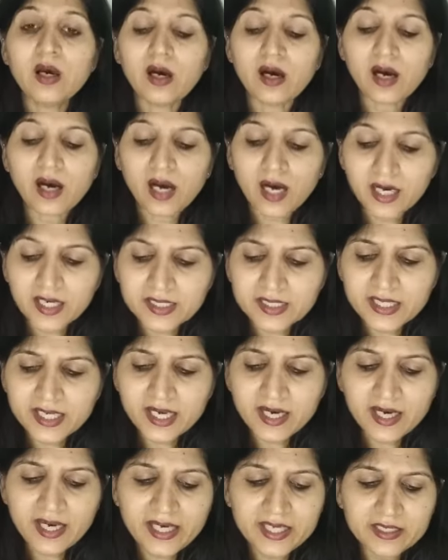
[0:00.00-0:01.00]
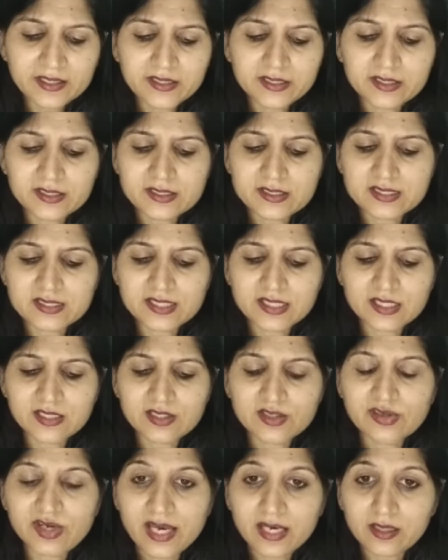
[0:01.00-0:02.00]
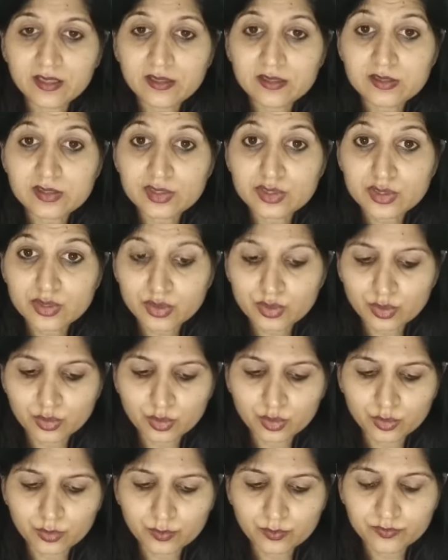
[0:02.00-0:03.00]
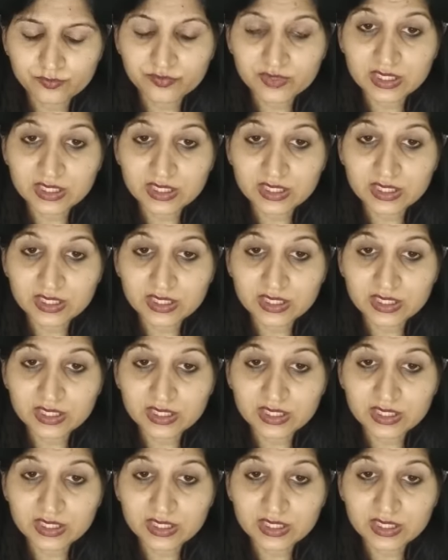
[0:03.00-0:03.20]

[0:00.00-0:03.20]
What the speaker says: Anya enters the dragon's room.